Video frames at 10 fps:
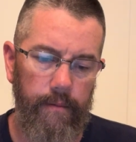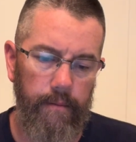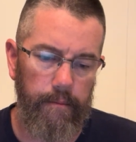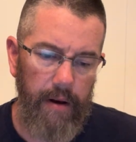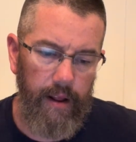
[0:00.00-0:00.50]

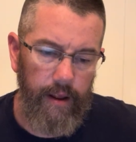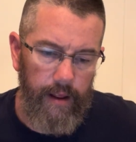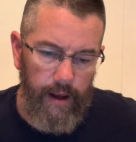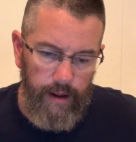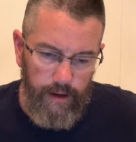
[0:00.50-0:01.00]
belly
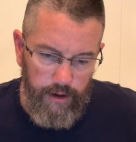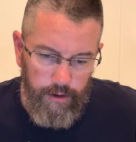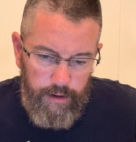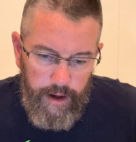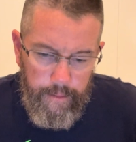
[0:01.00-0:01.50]
that
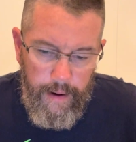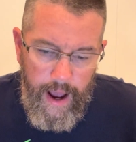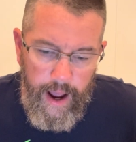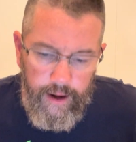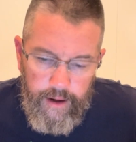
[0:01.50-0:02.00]
you'll get
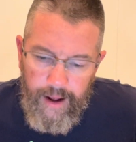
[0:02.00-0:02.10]
back.